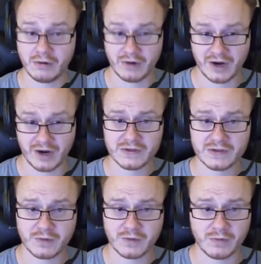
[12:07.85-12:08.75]

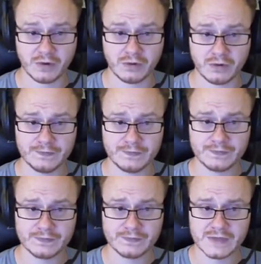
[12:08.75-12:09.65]
grams per mole.
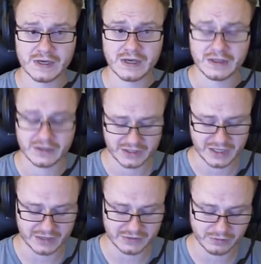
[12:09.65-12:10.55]
This
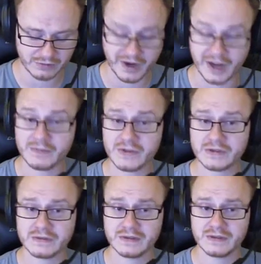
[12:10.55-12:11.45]
cancels grams.